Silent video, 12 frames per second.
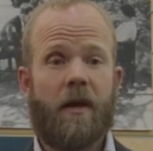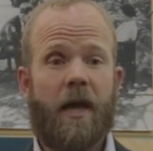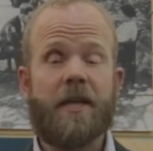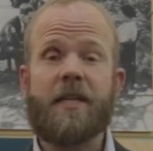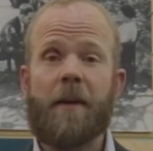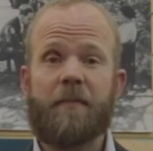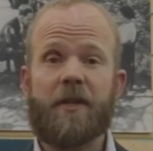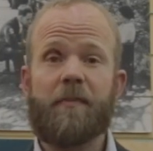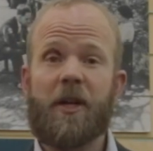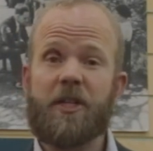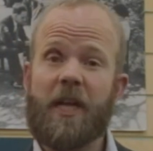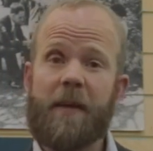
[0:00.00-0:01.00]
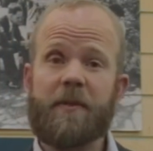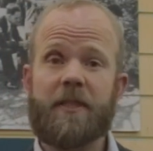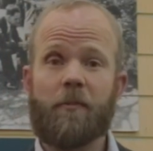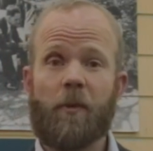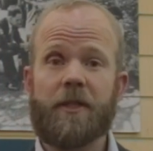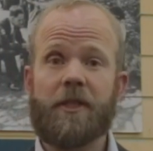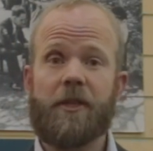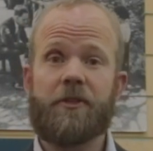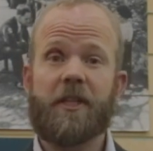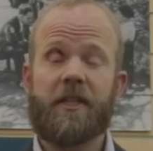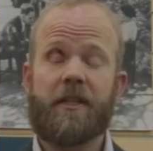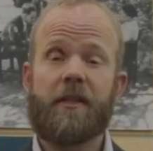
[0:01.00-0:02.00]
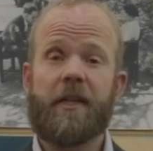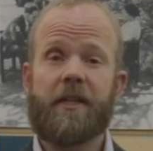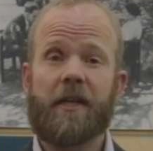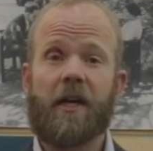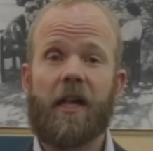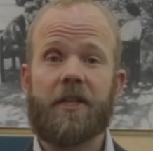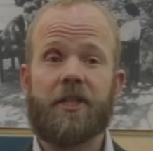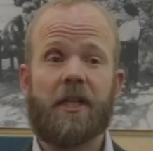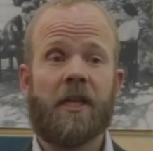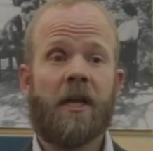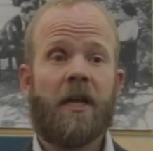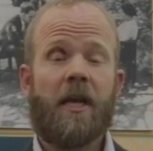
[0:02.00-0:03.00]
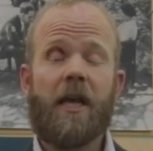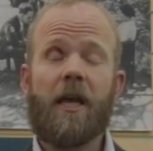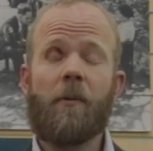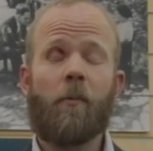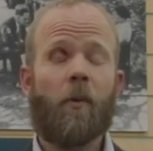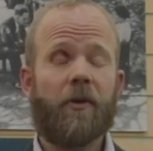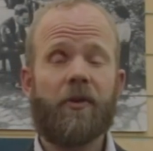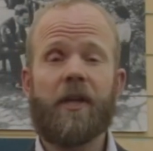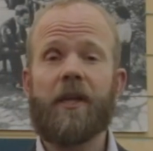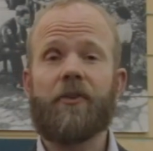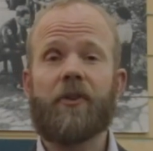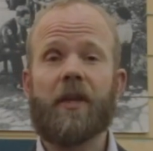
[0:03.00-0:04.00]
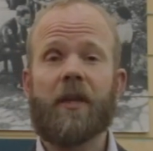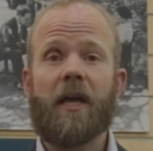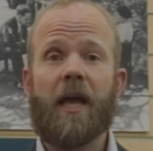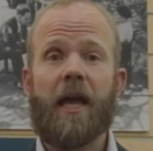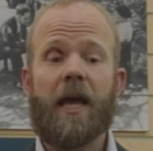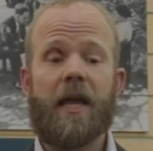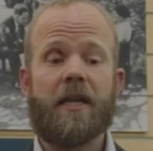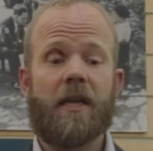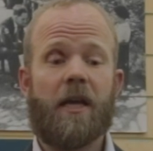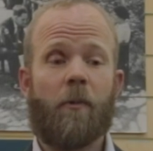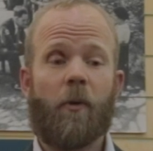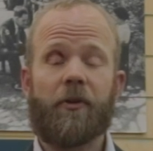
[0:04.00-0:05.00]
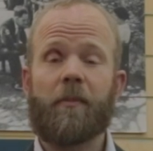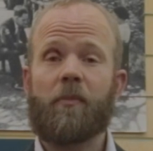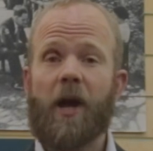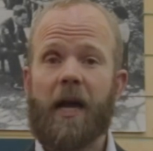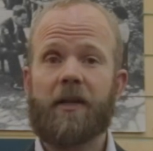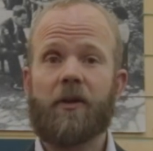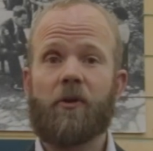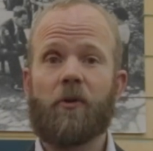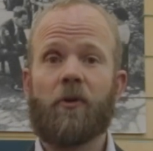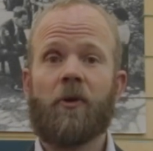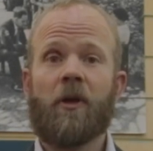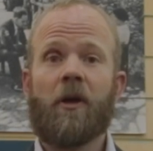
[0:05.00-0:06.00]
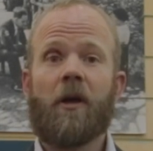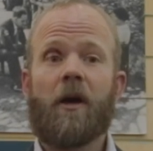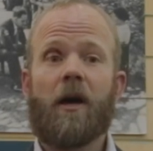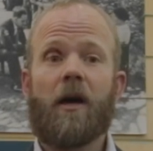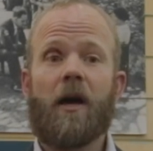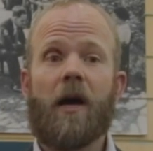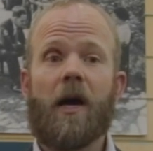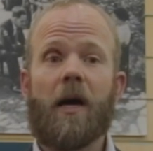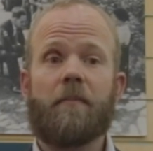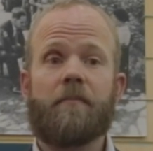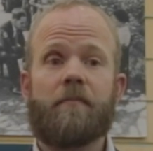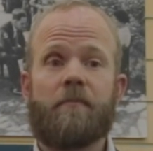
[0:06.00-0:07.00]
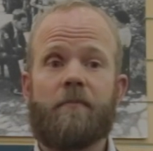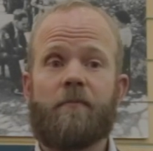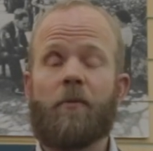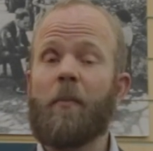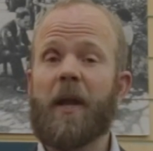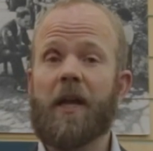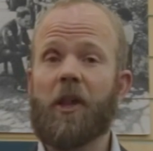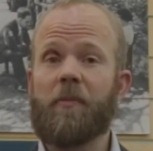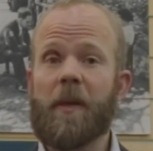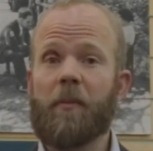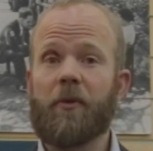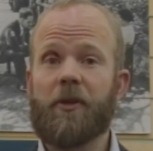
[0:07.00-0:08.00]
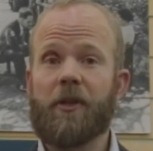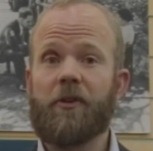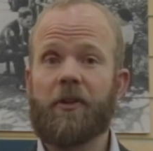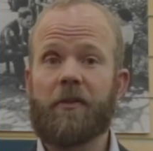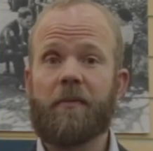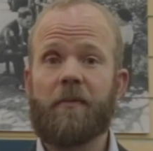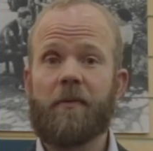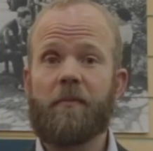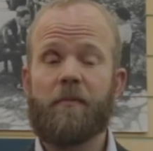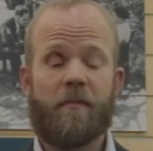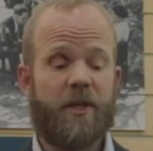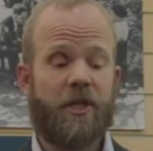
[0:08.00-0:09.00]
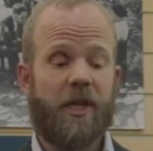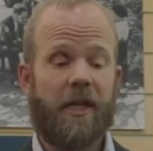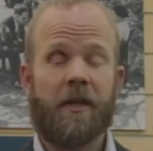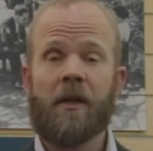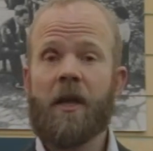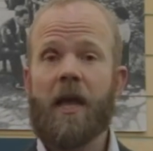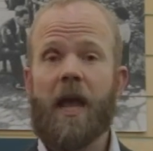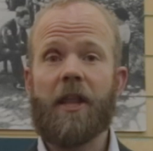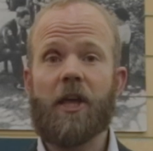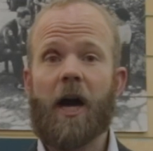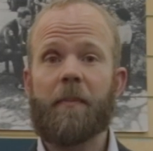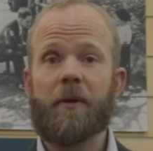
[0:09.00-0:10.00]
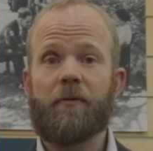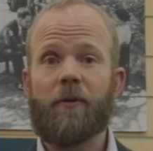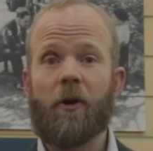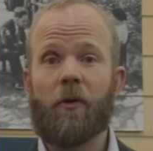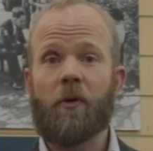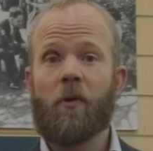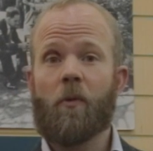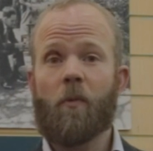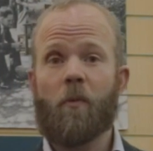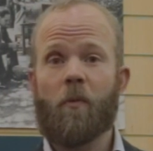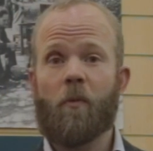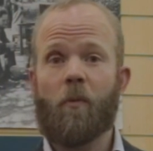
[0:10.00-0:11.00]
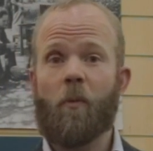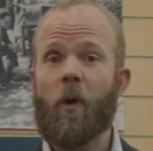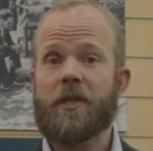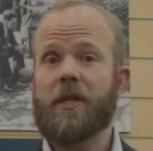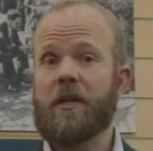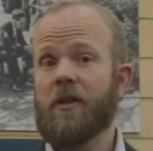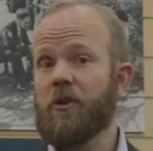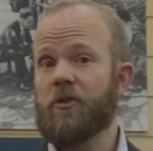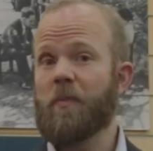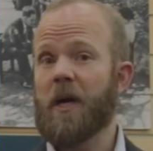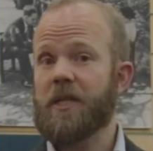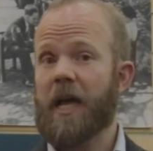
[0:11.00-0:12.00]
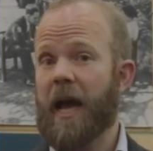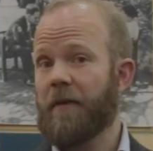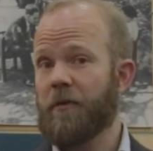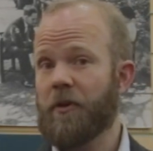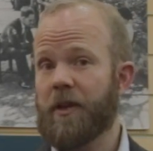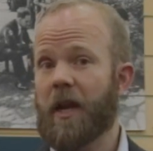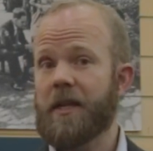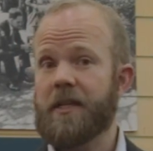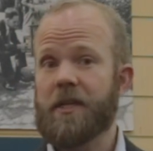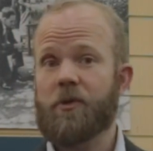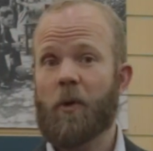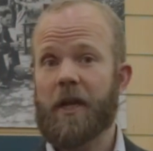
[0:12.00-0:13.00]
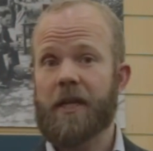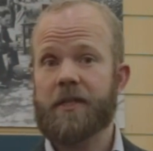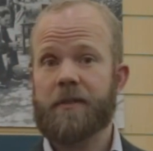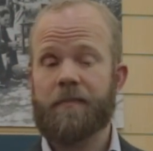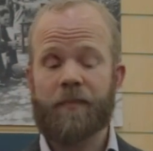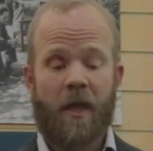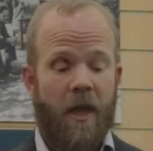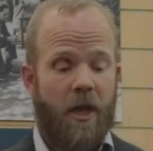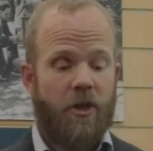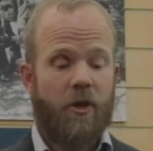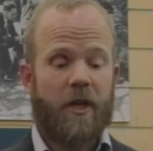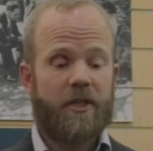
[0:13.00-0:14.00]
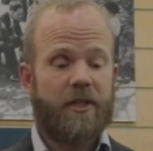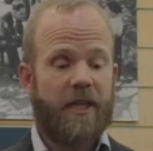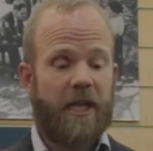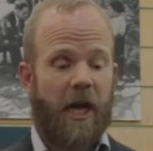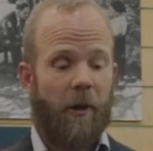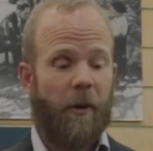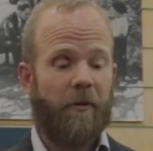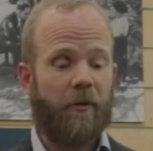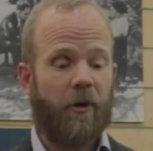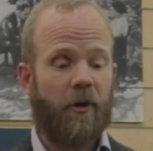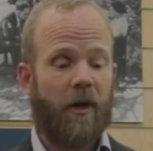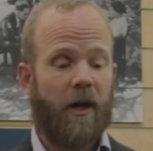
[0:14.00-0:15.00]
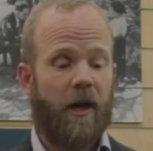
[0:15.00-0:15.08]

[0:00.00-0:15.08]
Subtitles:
adept as Mary Jameson was at using the technology, it wasn't easy and it wasn't practical for many other people to use this machine, and the Optophone wasn't used much after the 1920s. You can see, however,